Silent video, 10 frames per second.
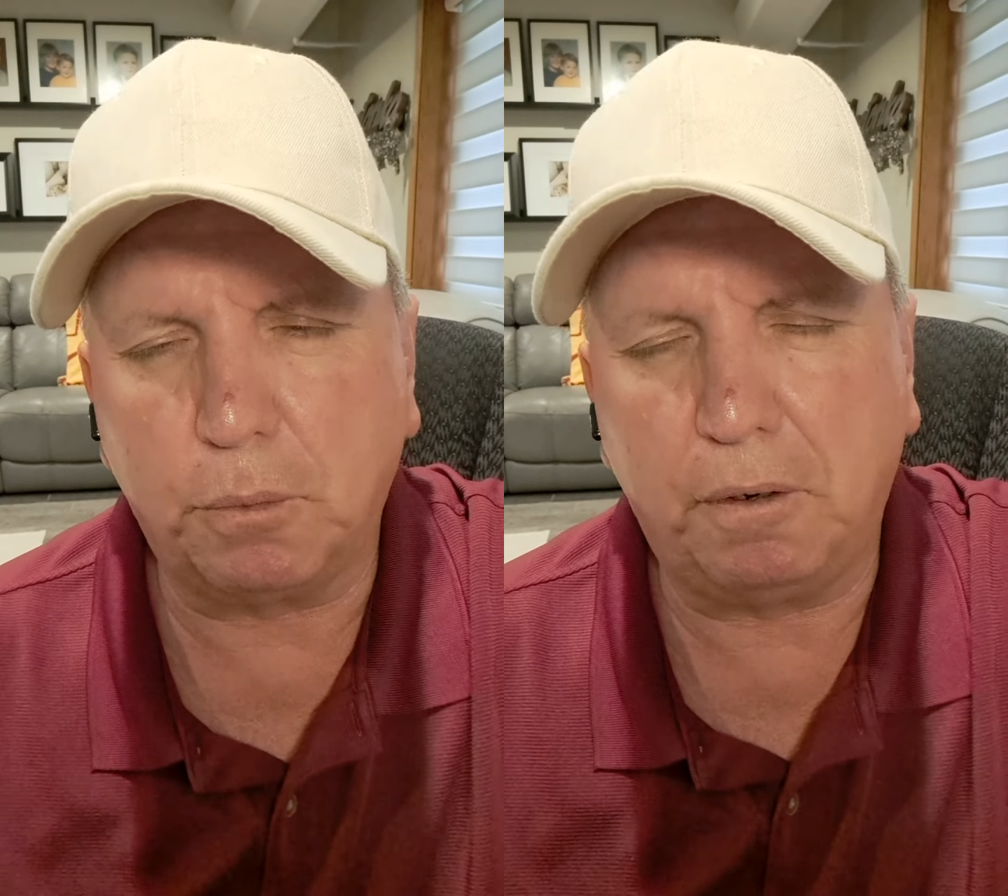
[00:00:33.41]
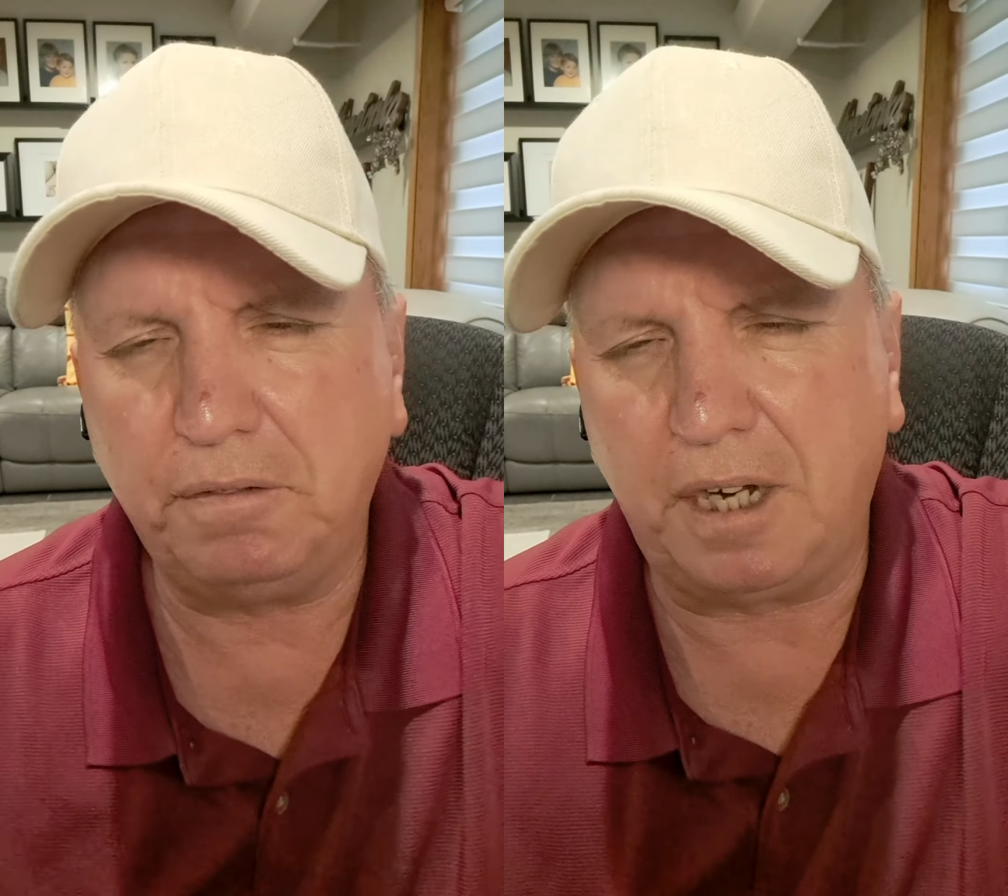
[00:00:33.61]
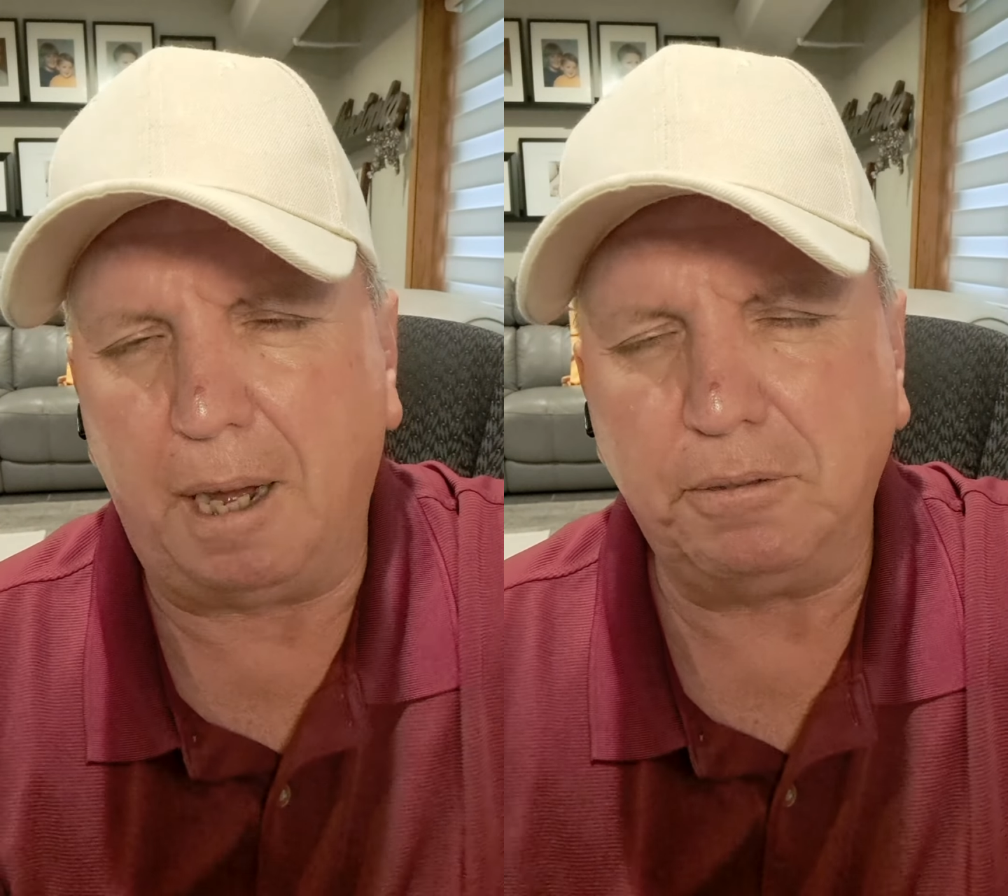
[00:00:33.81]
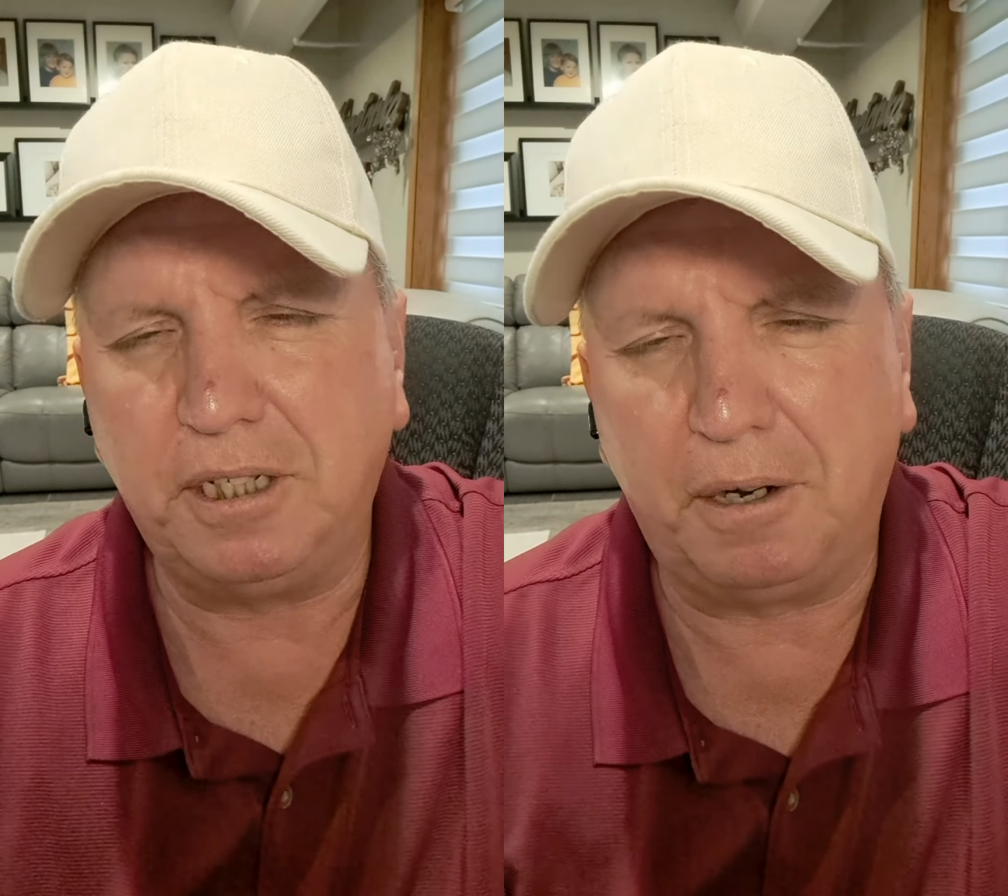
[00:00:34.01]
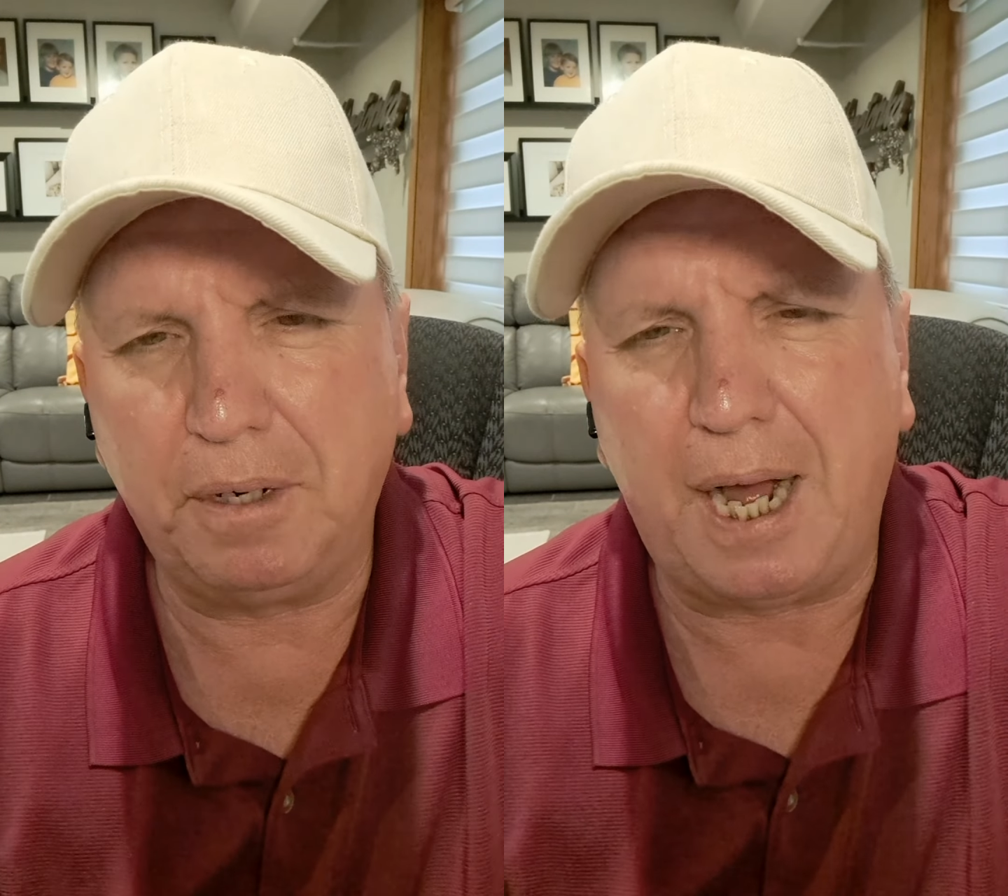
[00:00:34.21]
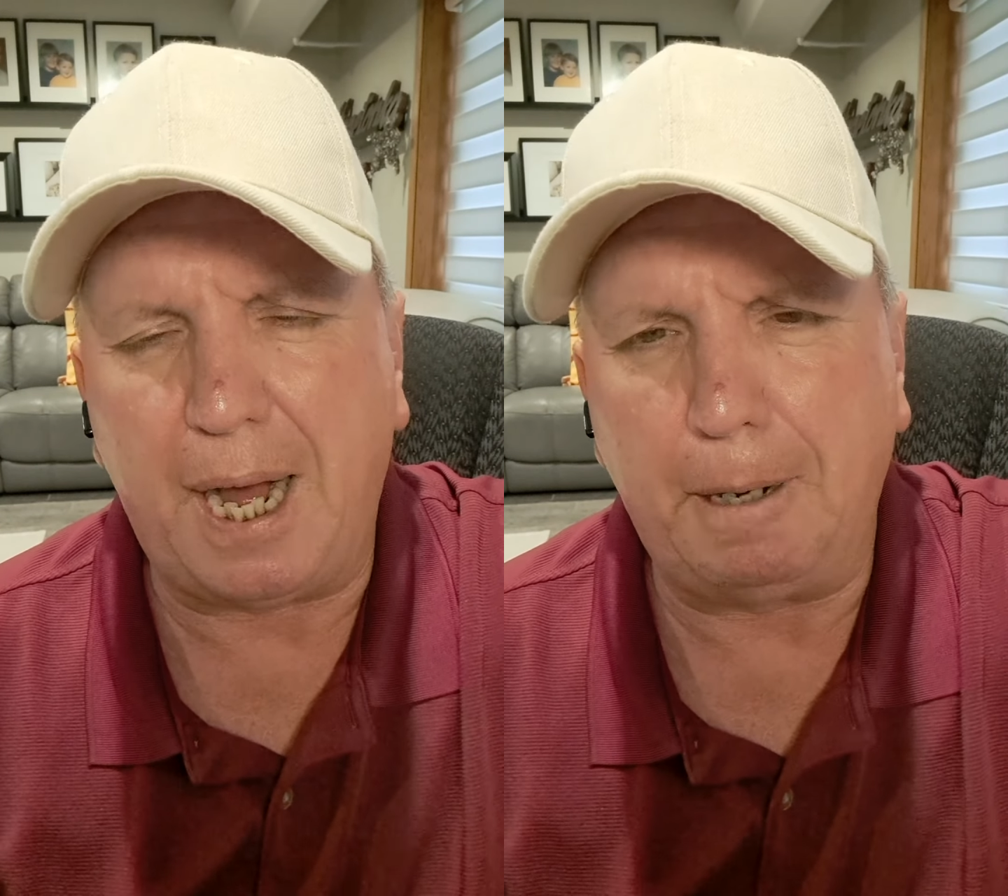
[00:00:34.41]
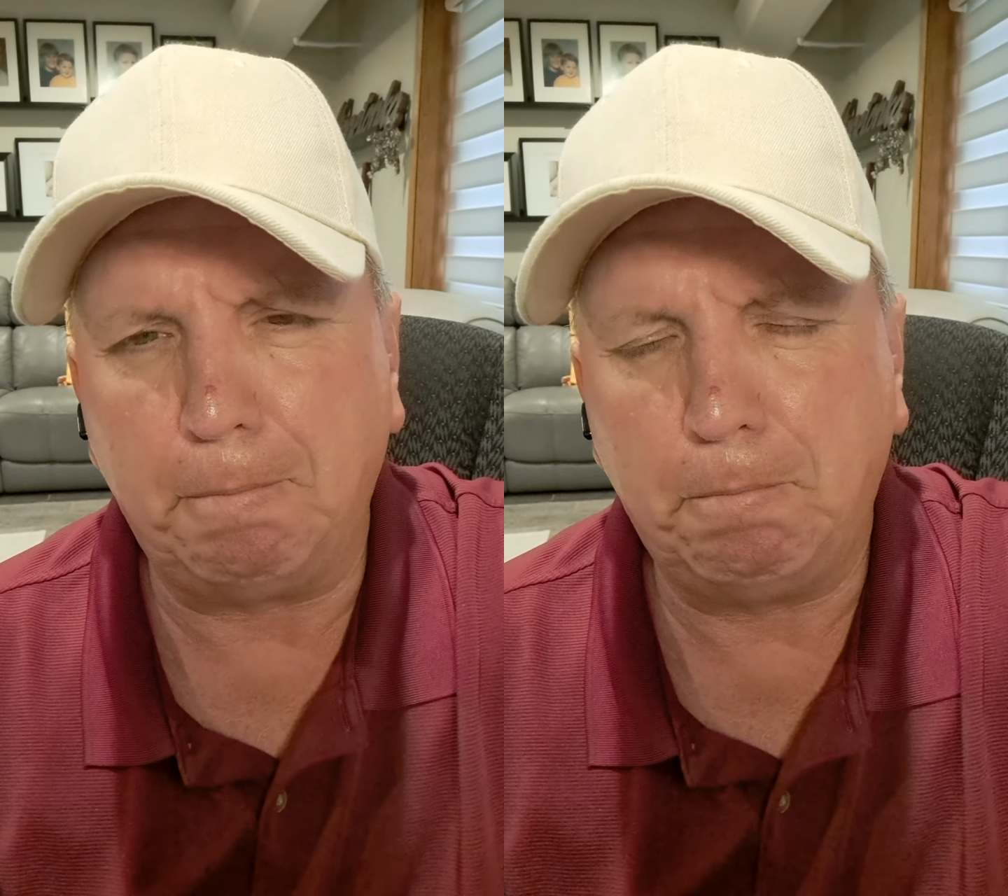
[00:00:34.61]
rooftops. They're not.